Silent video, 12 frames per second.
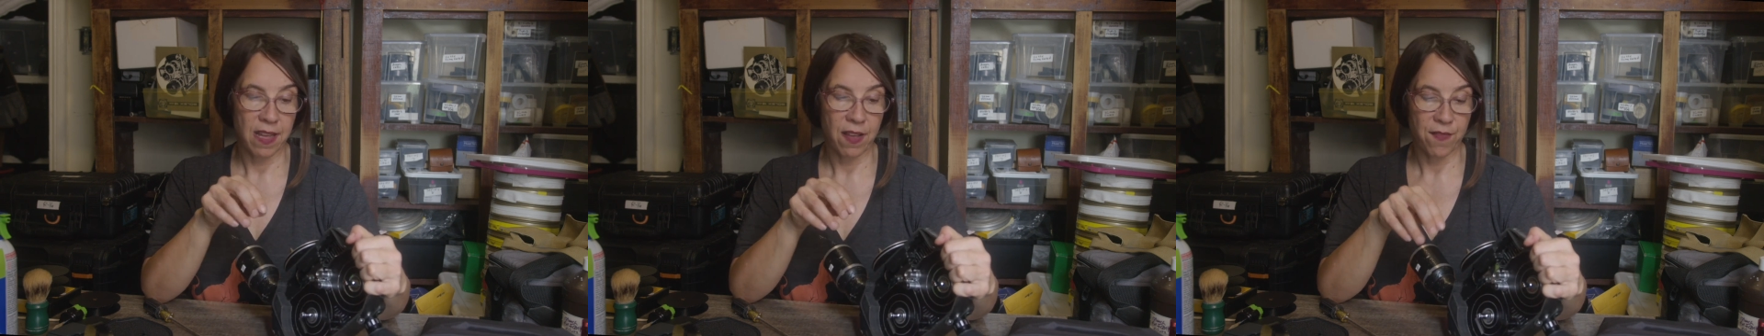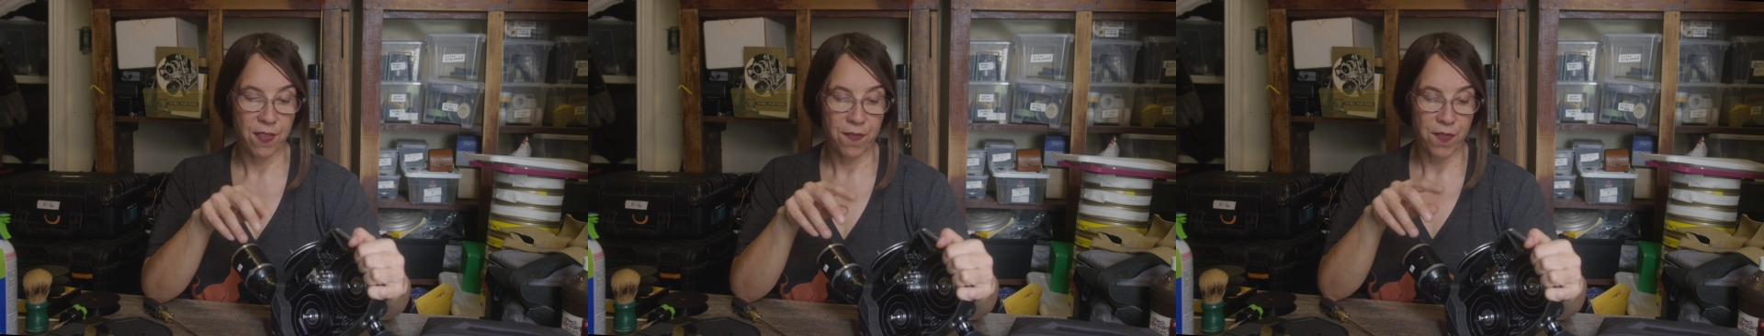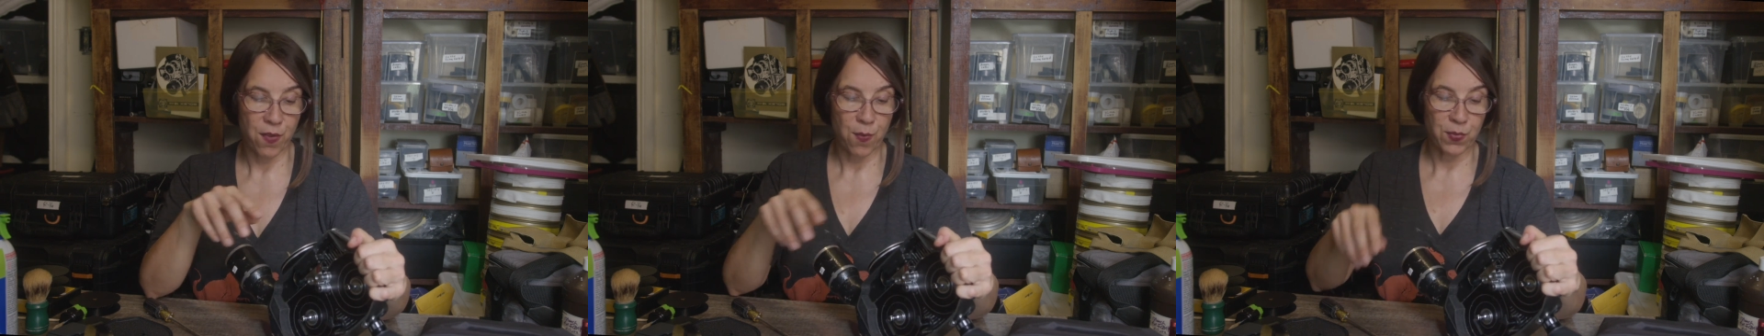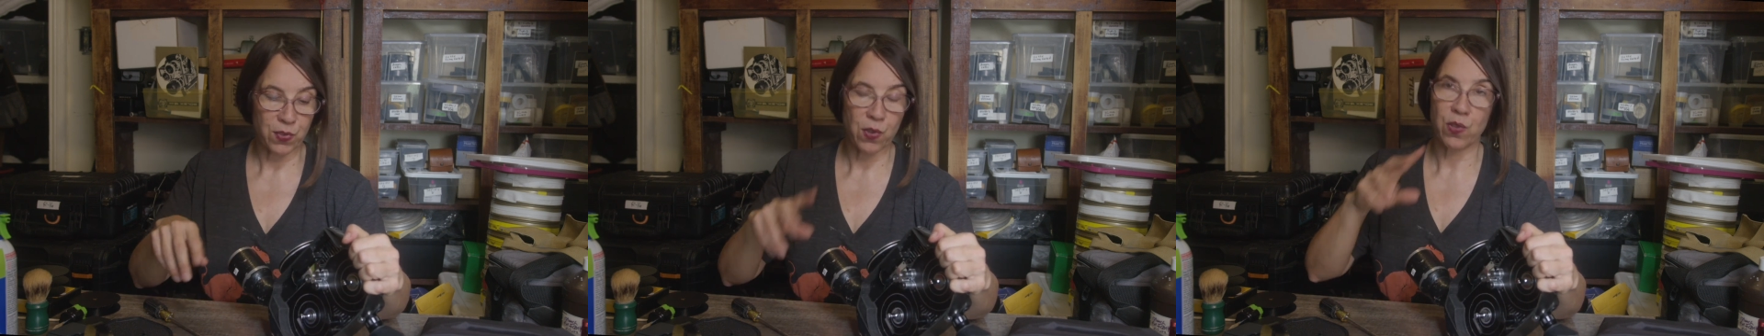of the
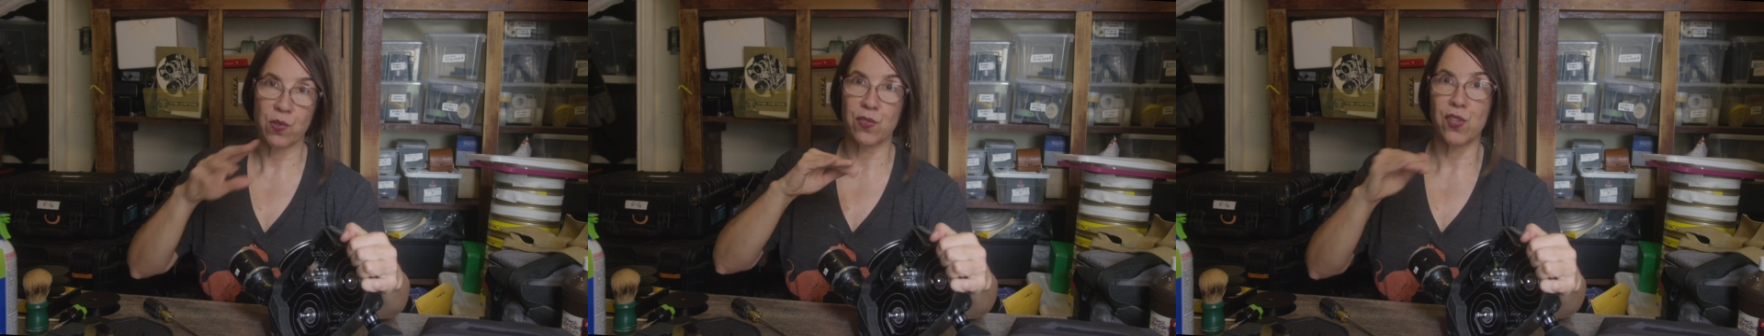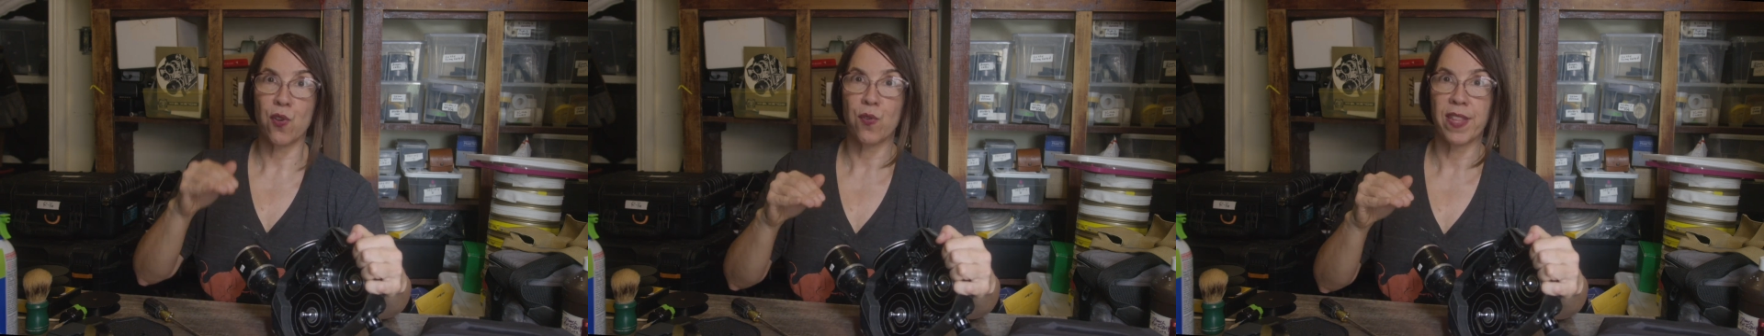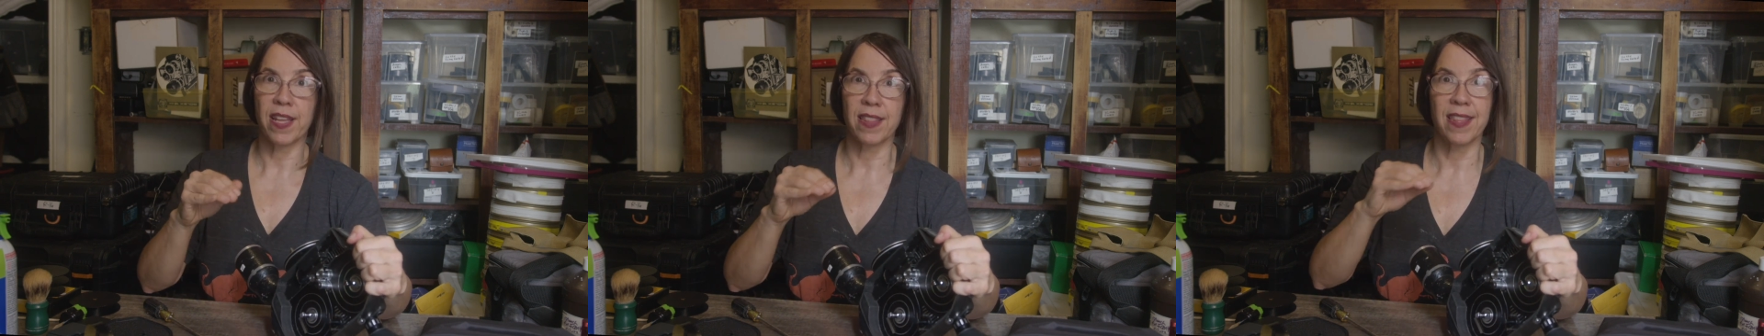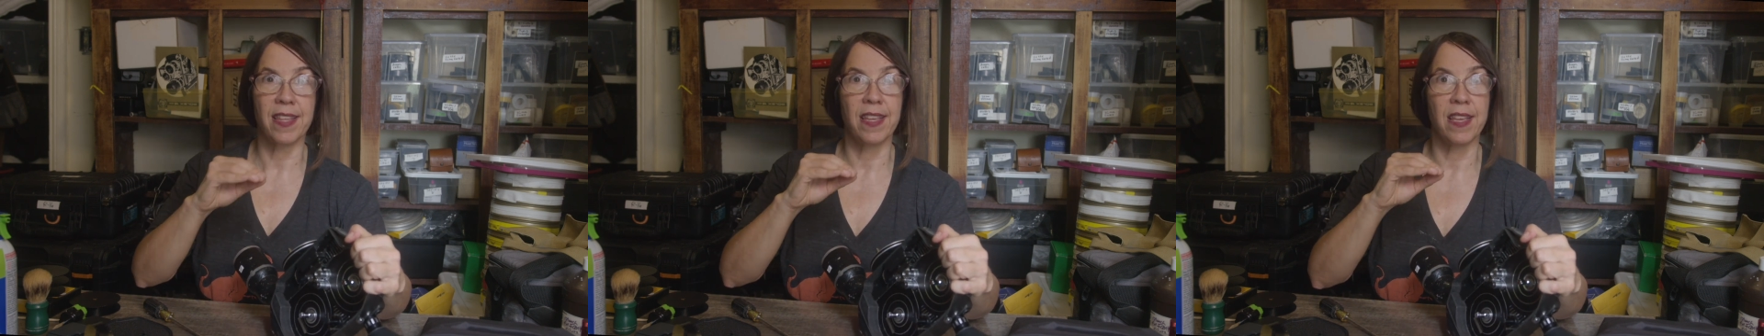film, so you'll know
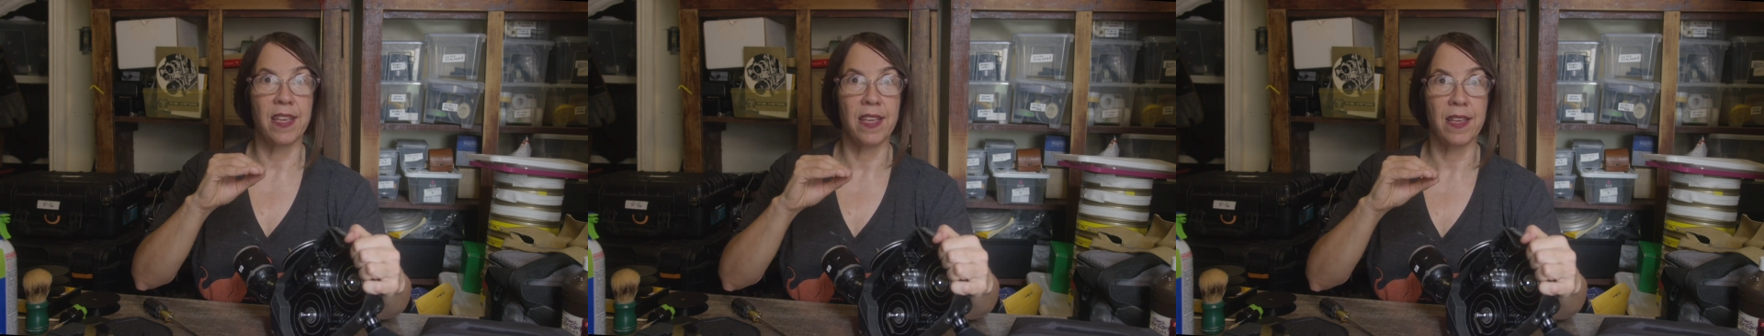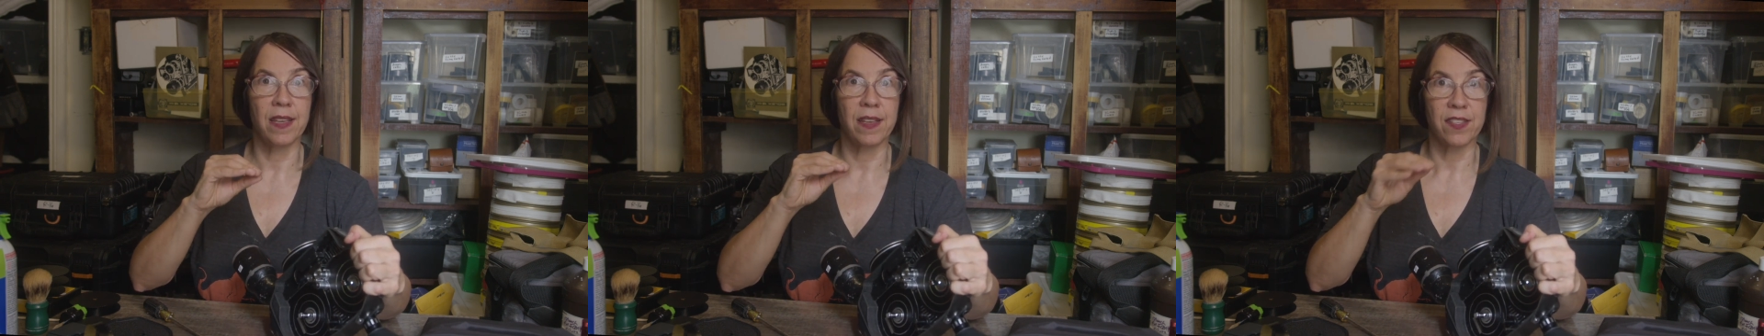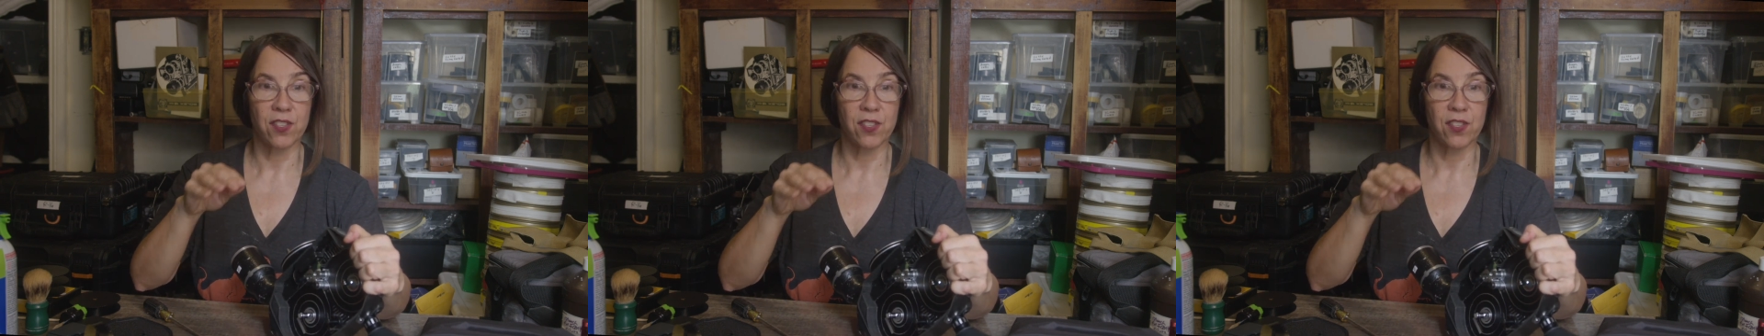that the